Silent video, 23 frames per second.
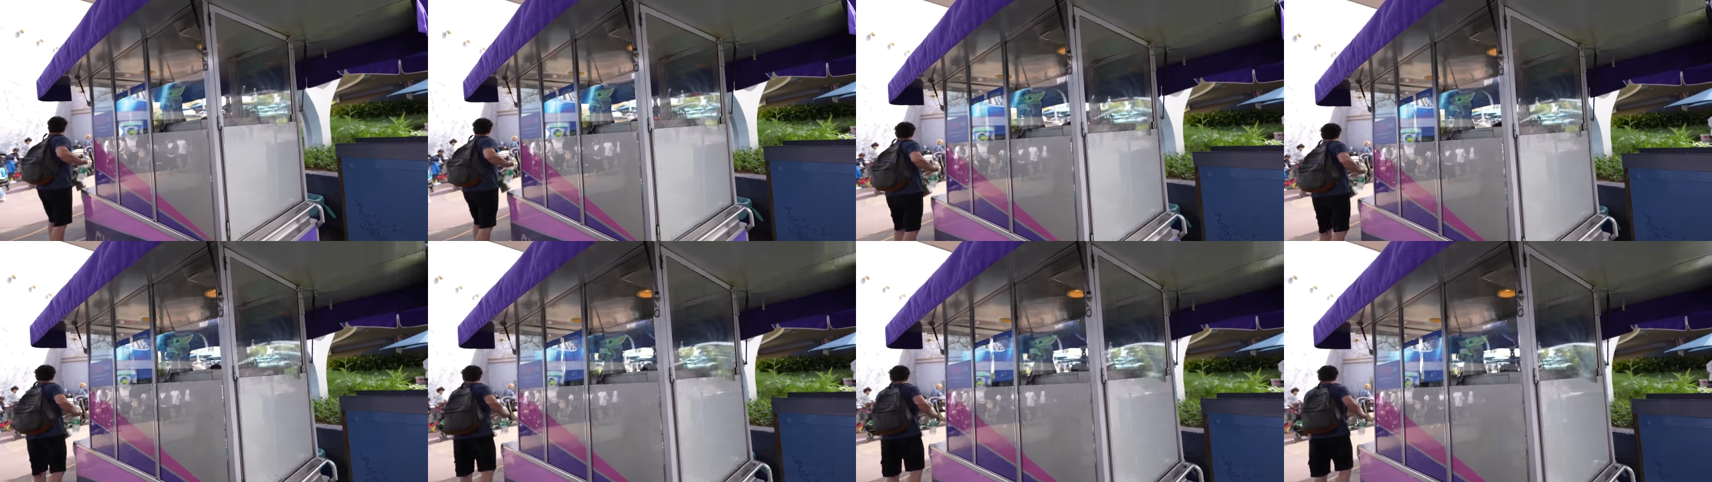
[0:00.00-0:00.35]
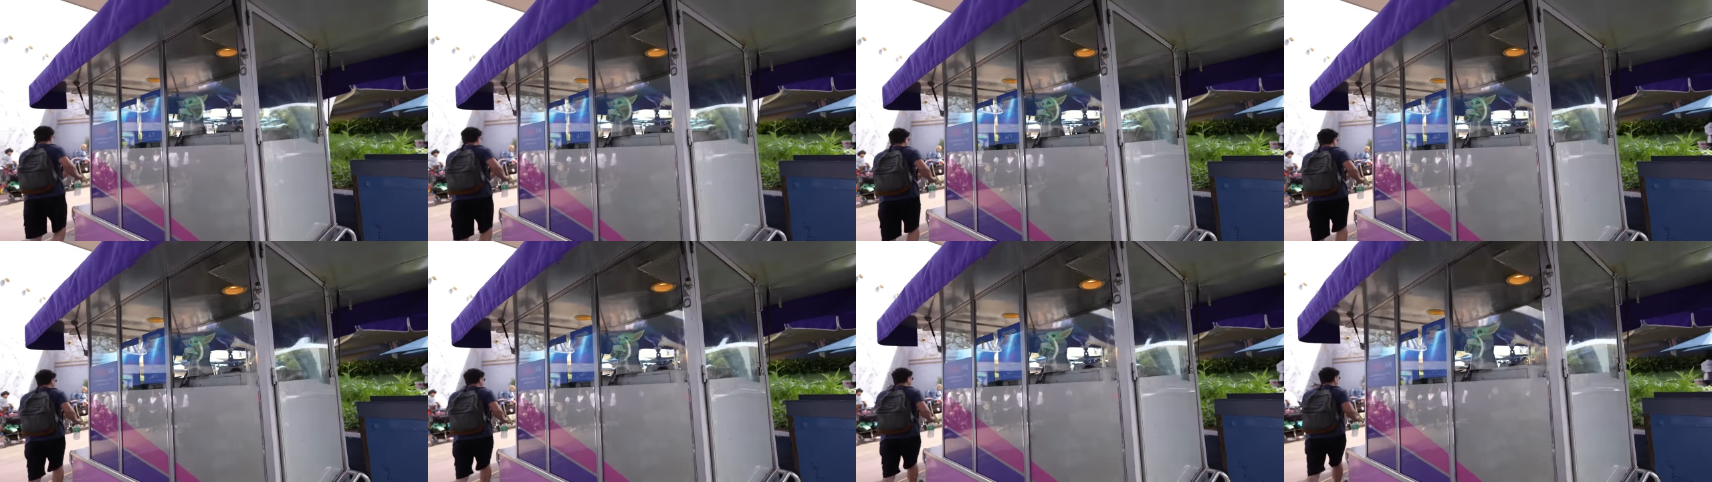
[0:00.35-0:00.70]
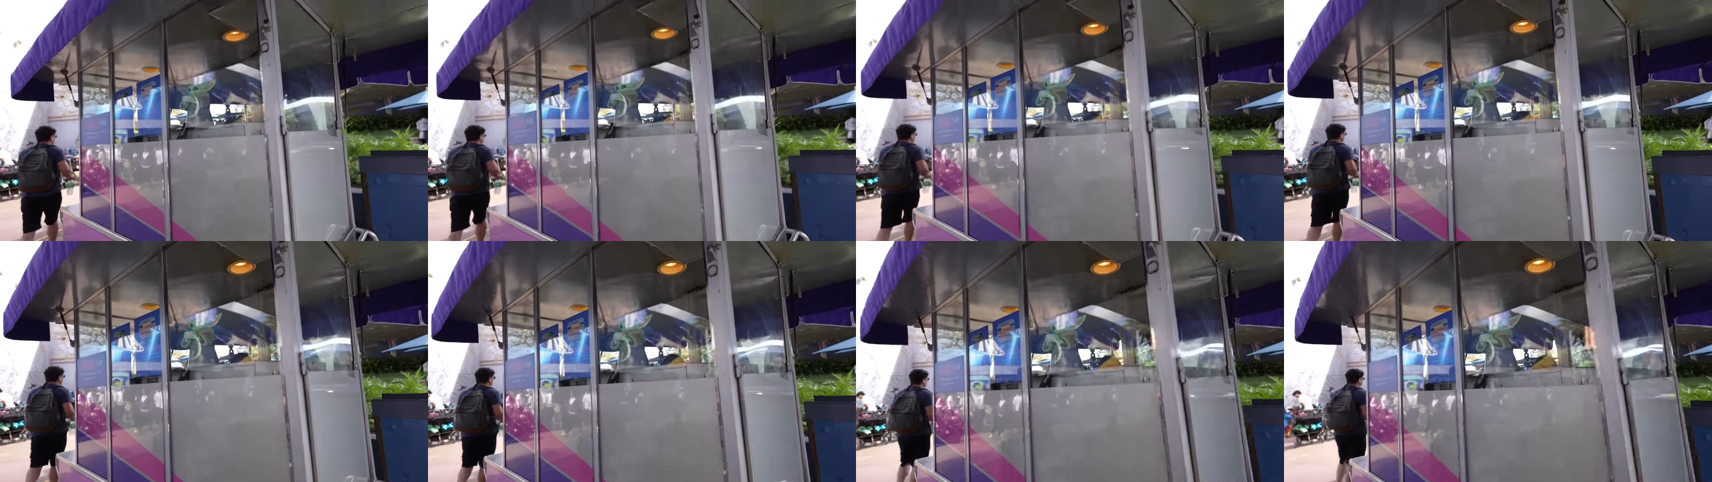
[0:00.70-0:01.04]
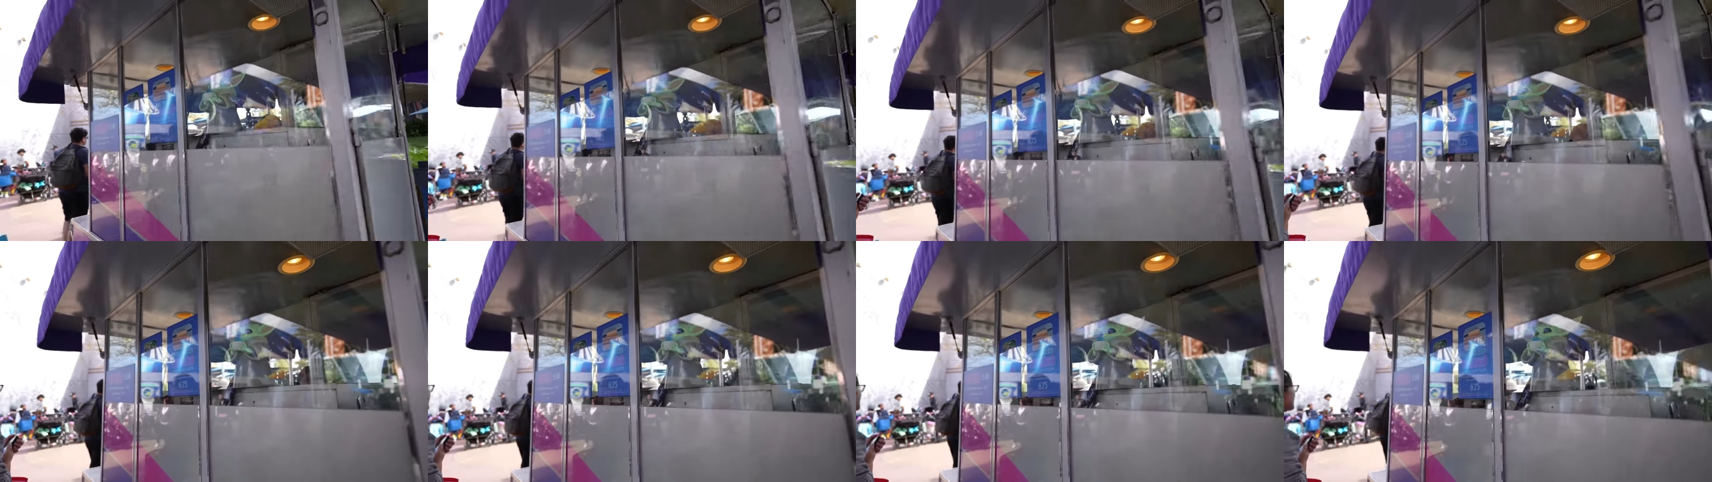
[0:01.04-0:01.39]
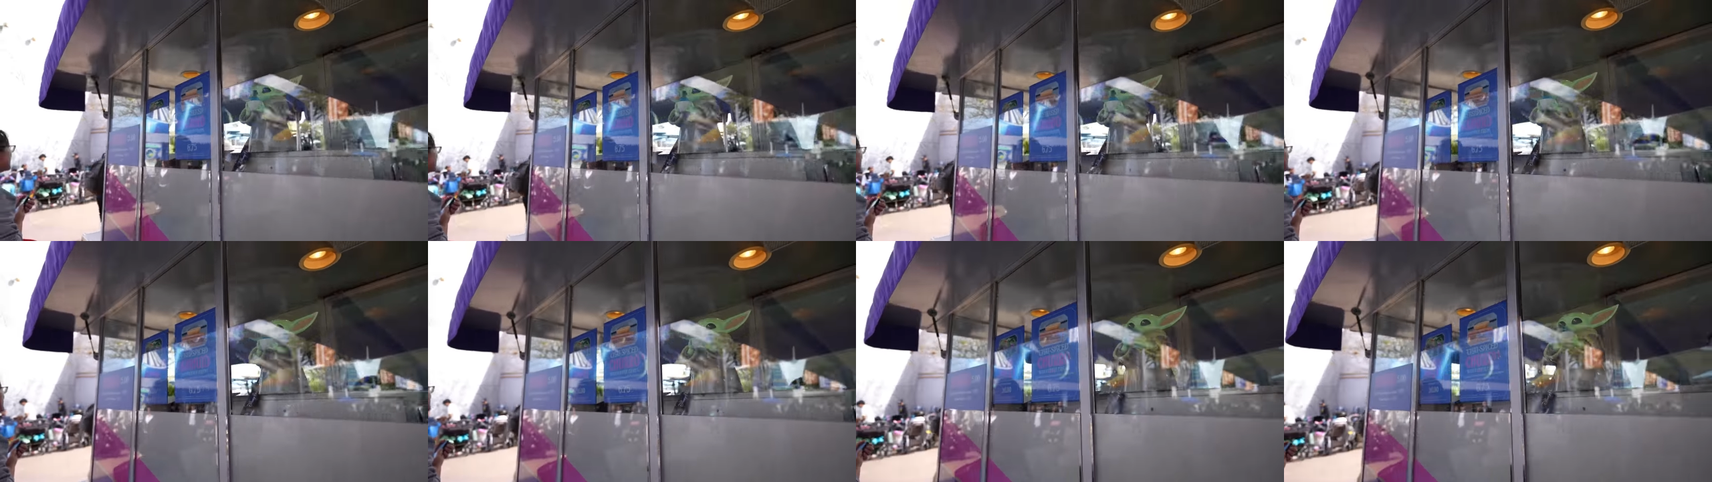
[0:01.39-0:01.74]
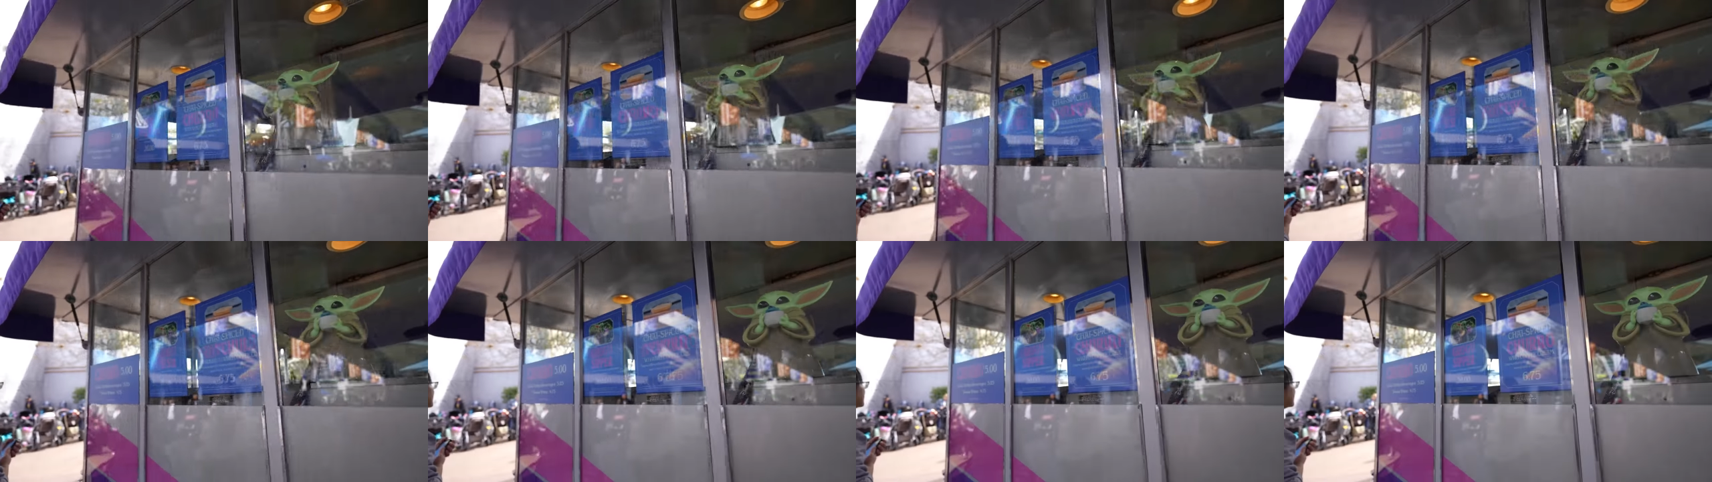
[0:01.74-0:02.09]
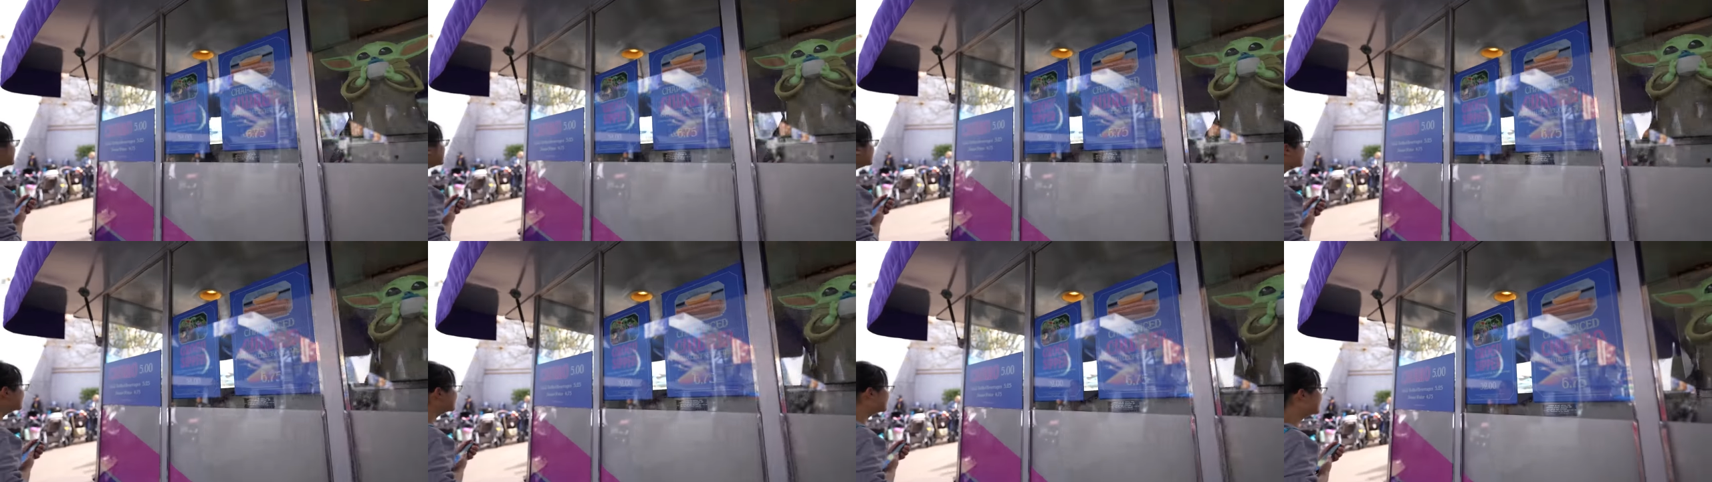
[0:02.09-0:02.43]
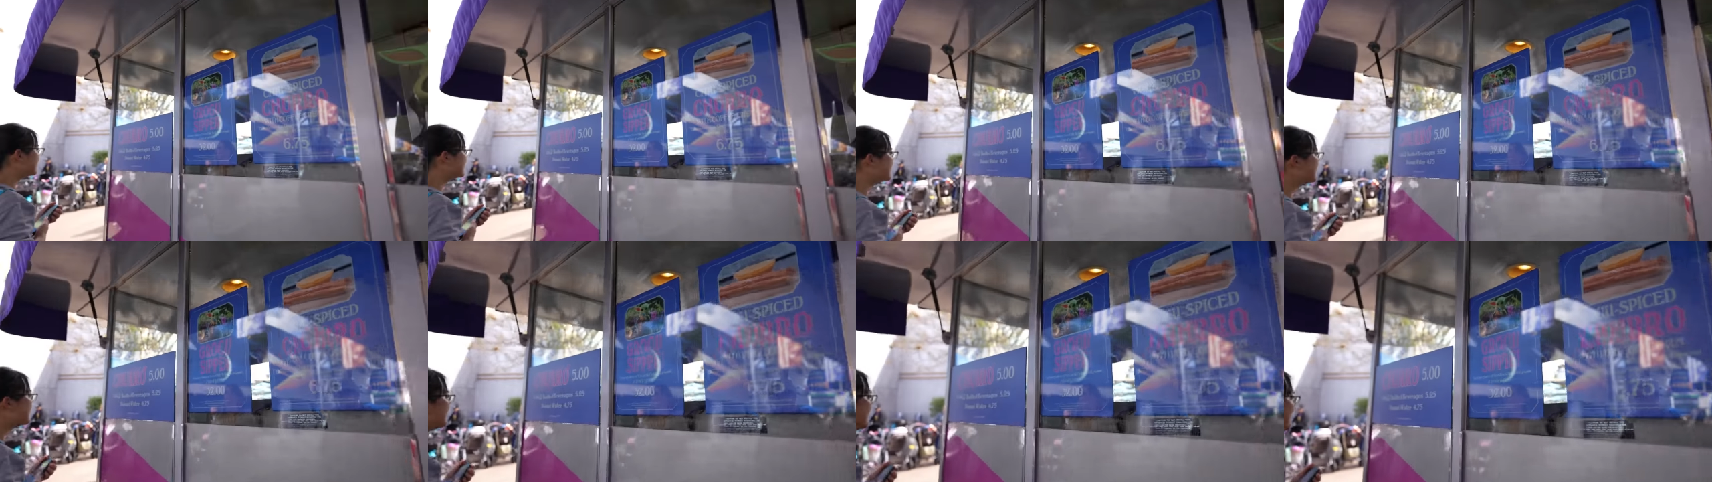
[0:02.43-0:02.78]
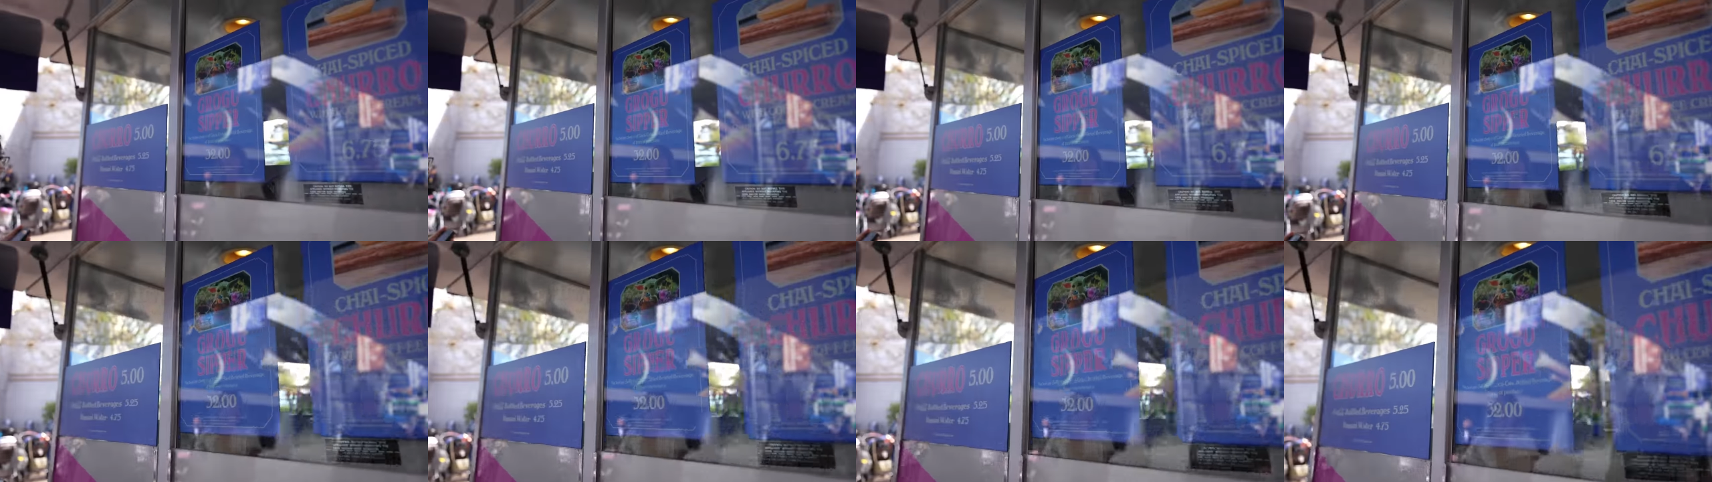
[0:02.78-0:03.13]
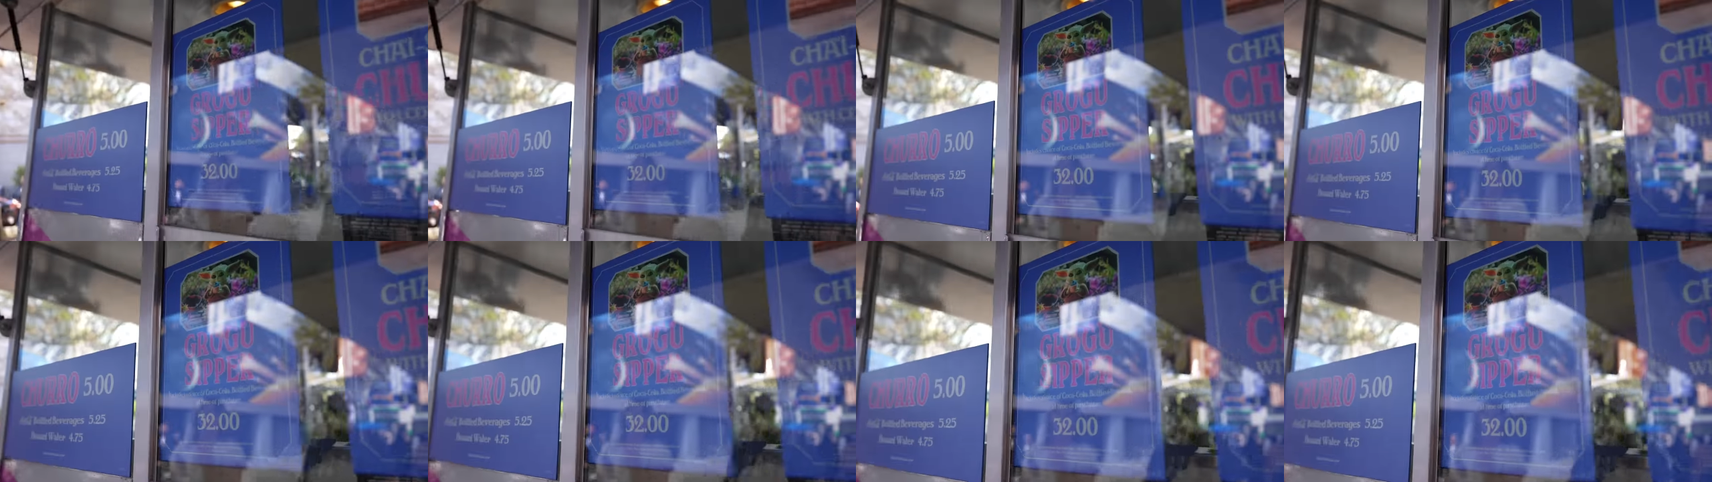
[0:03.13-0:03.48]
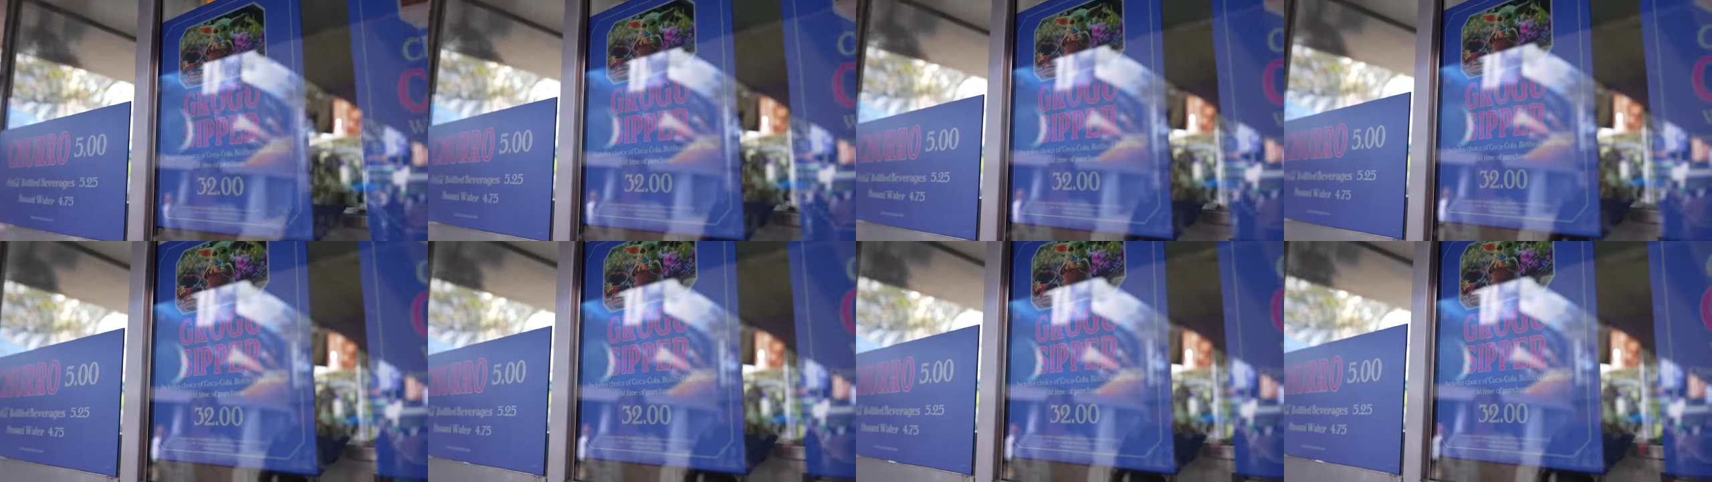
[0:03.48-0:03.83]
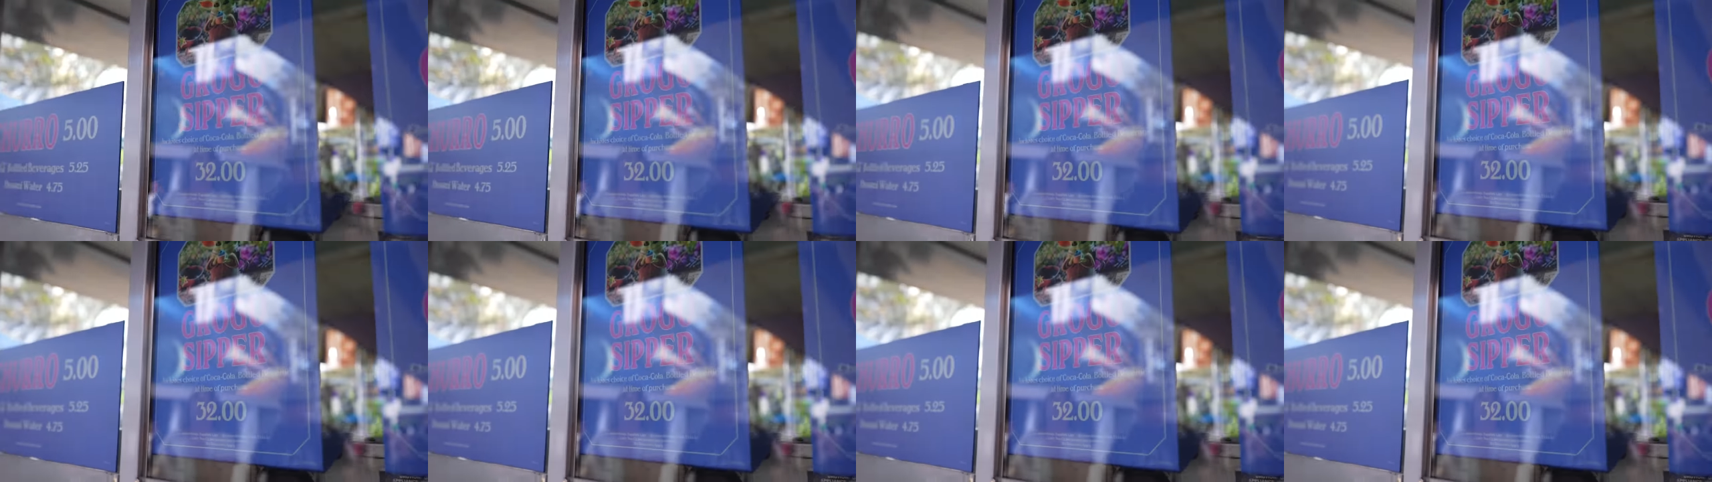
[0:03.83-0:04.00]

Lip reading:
(no speaker visible)